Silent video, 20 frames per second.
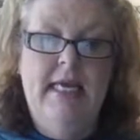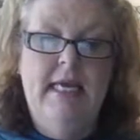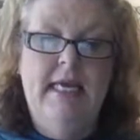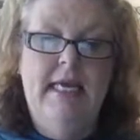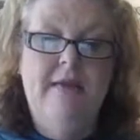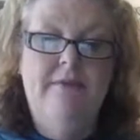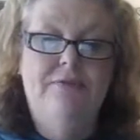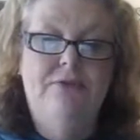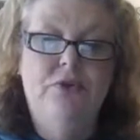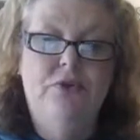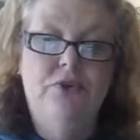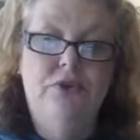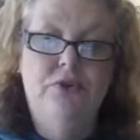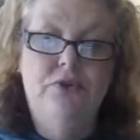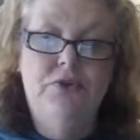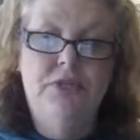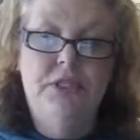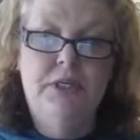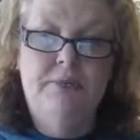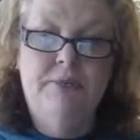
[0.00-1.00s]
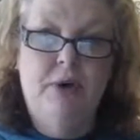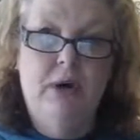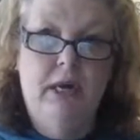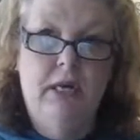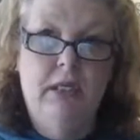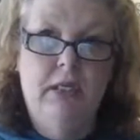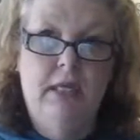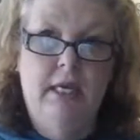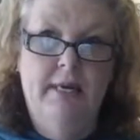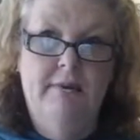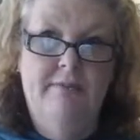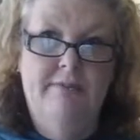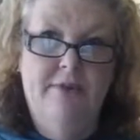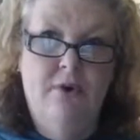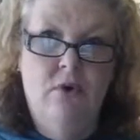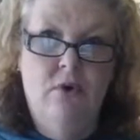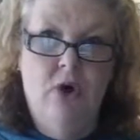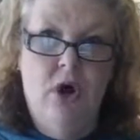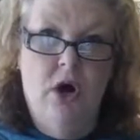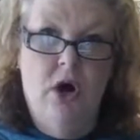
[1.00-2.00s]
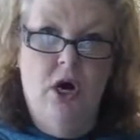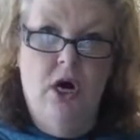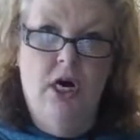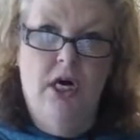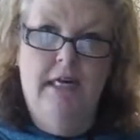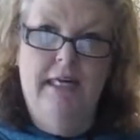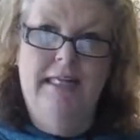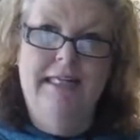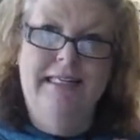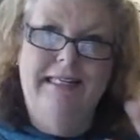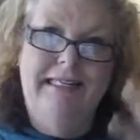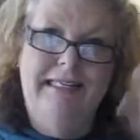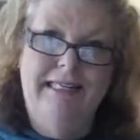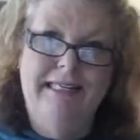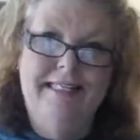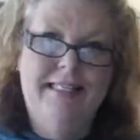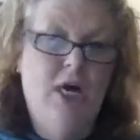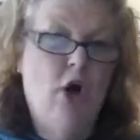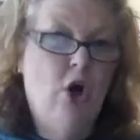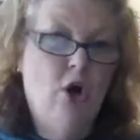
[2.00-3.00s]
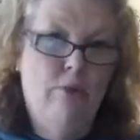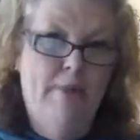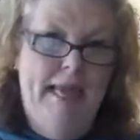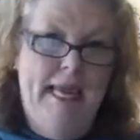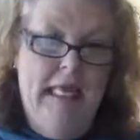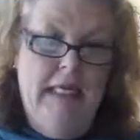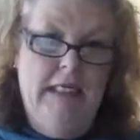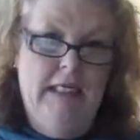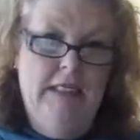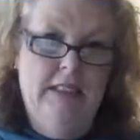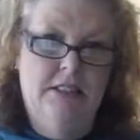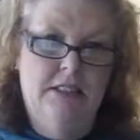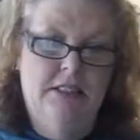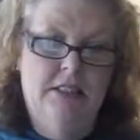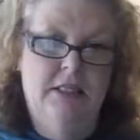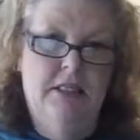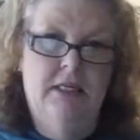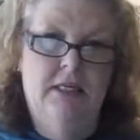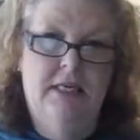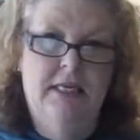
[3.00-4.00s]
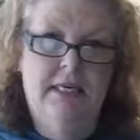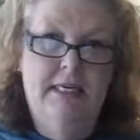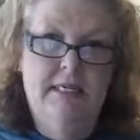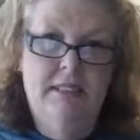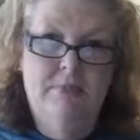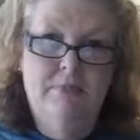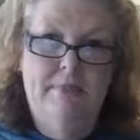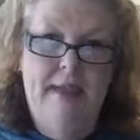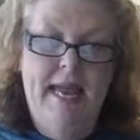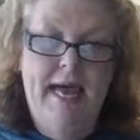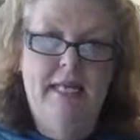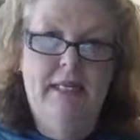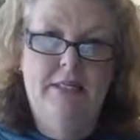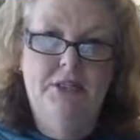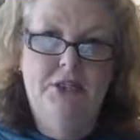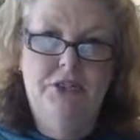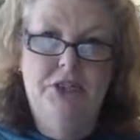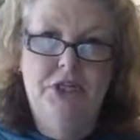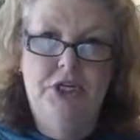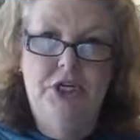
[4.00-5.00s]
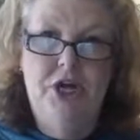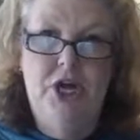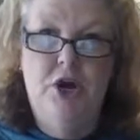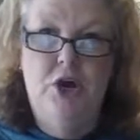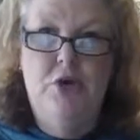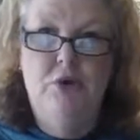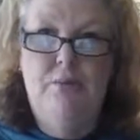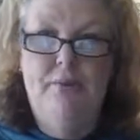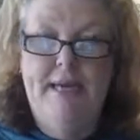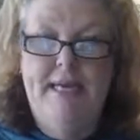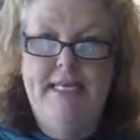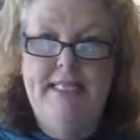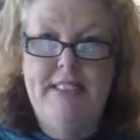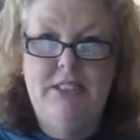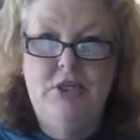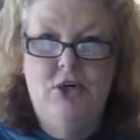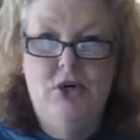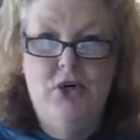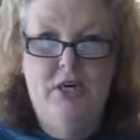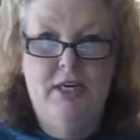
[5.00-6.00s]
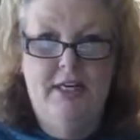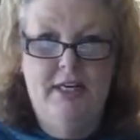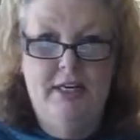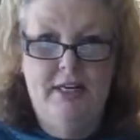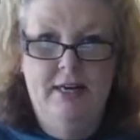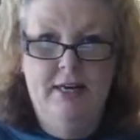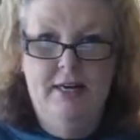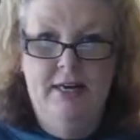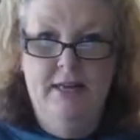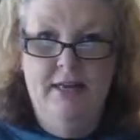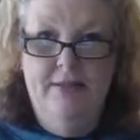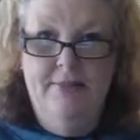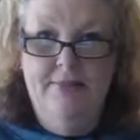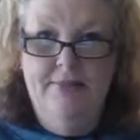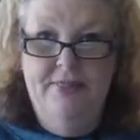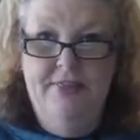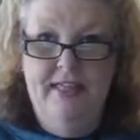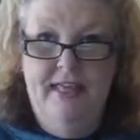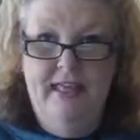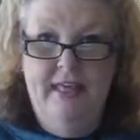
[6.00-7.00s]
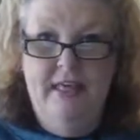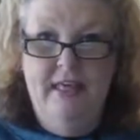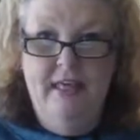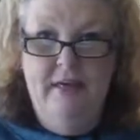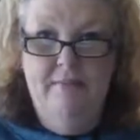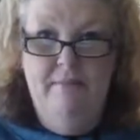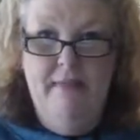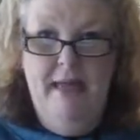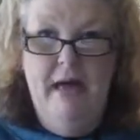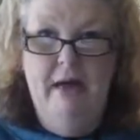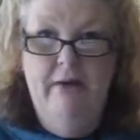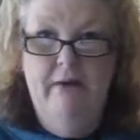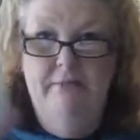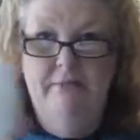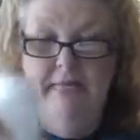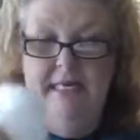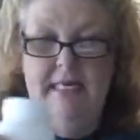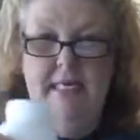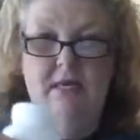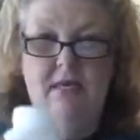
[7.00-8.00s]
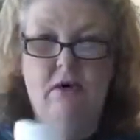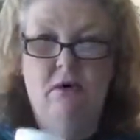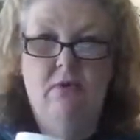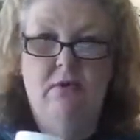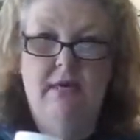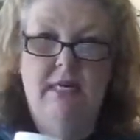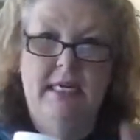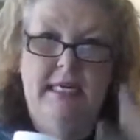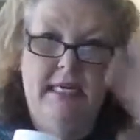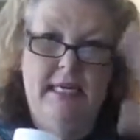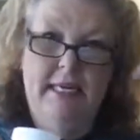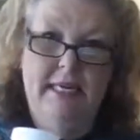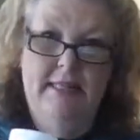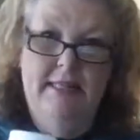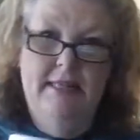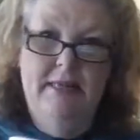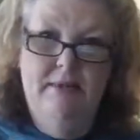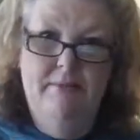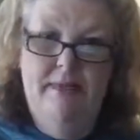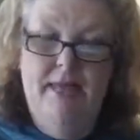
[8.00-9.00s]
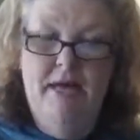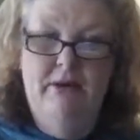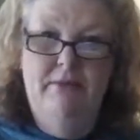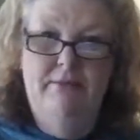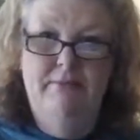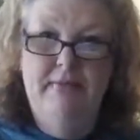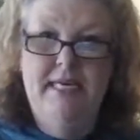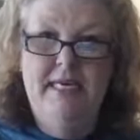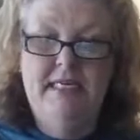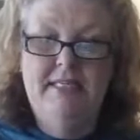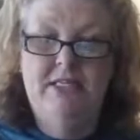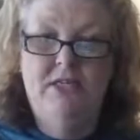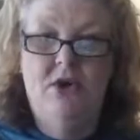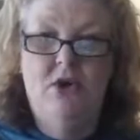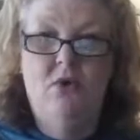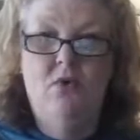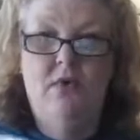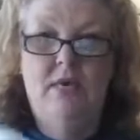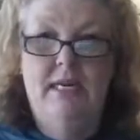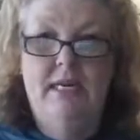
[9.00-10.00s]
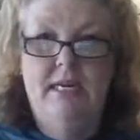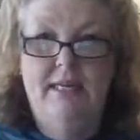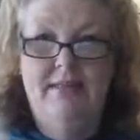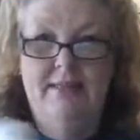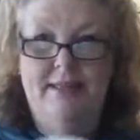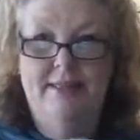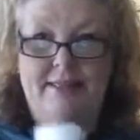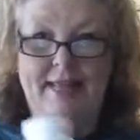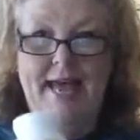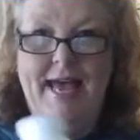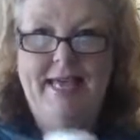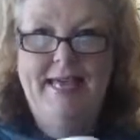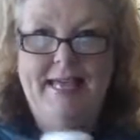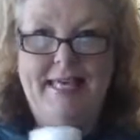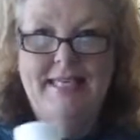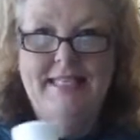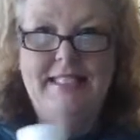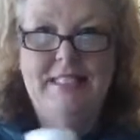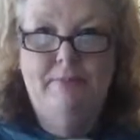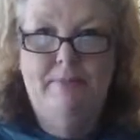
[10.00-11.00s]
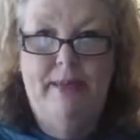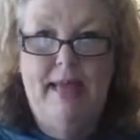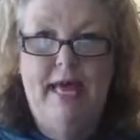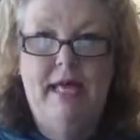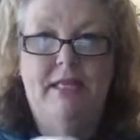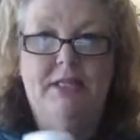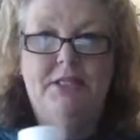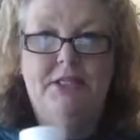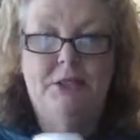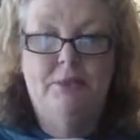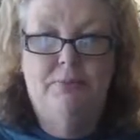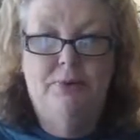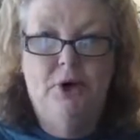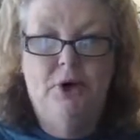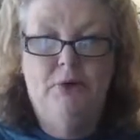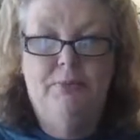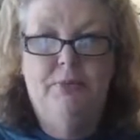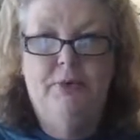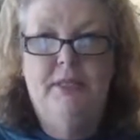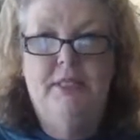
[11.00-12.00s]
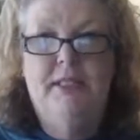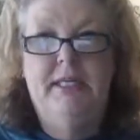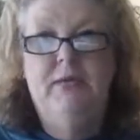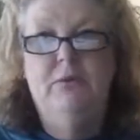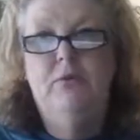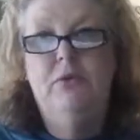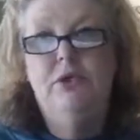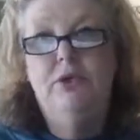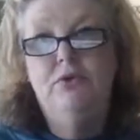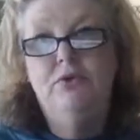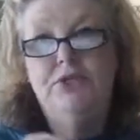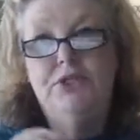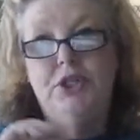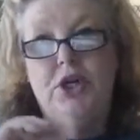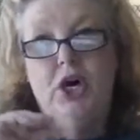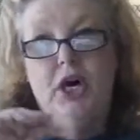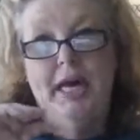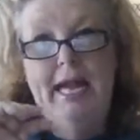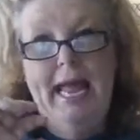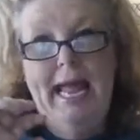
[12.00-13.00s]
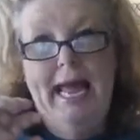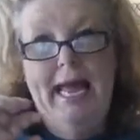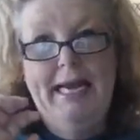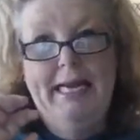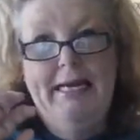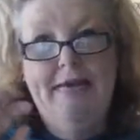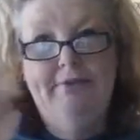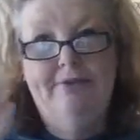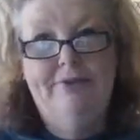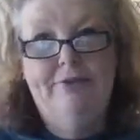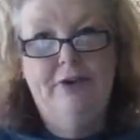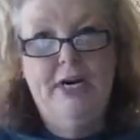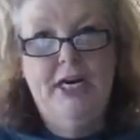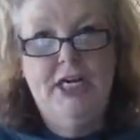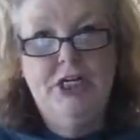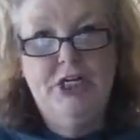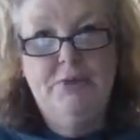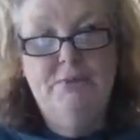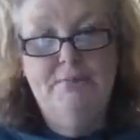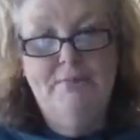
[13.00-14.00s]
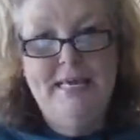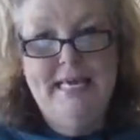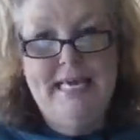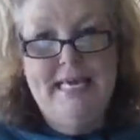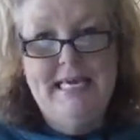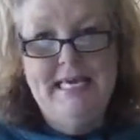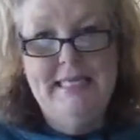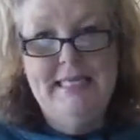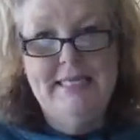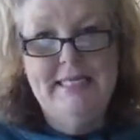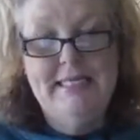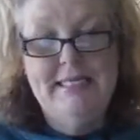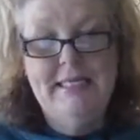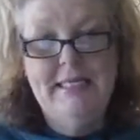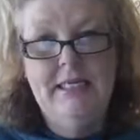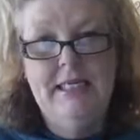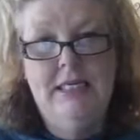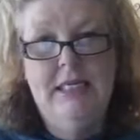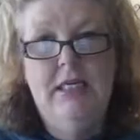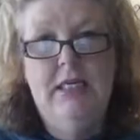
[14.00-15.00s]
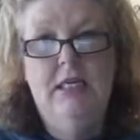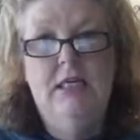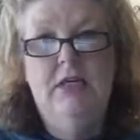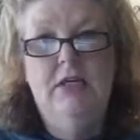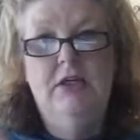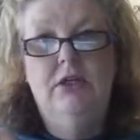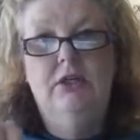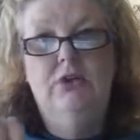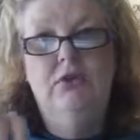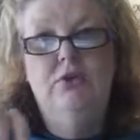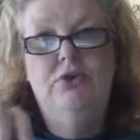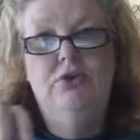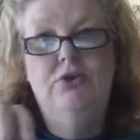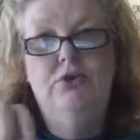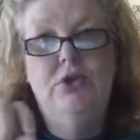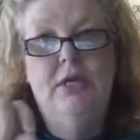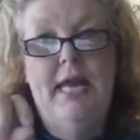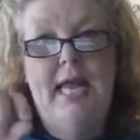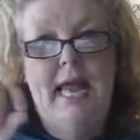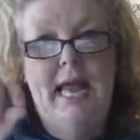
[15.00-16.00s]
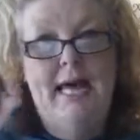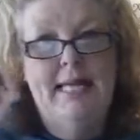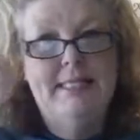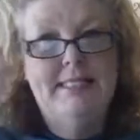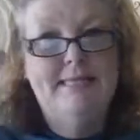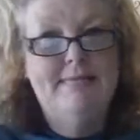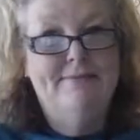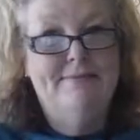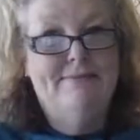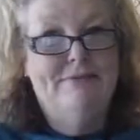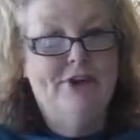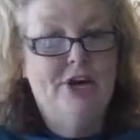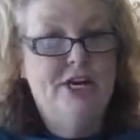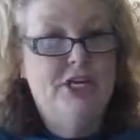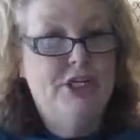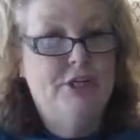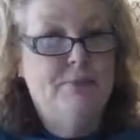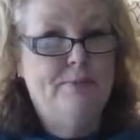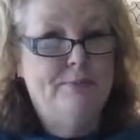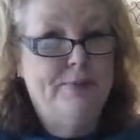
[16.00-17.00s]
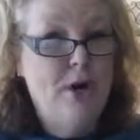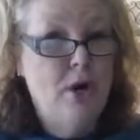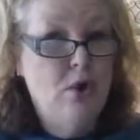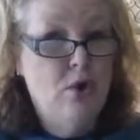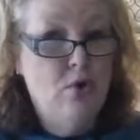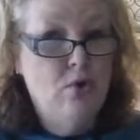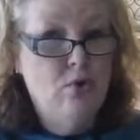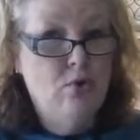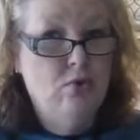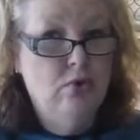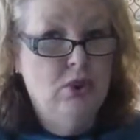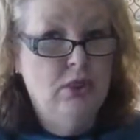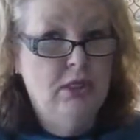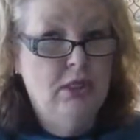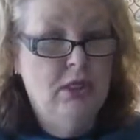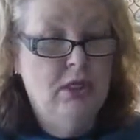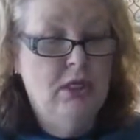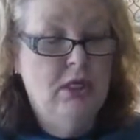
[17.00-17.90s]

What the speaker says: If you're using a product like Volhard, it's all balanced. It is balanced to know based on the amount of meat going in and the amount of mix going in that gets balanced appropriately. When you start adding fresh meat, you should add some fresh bone.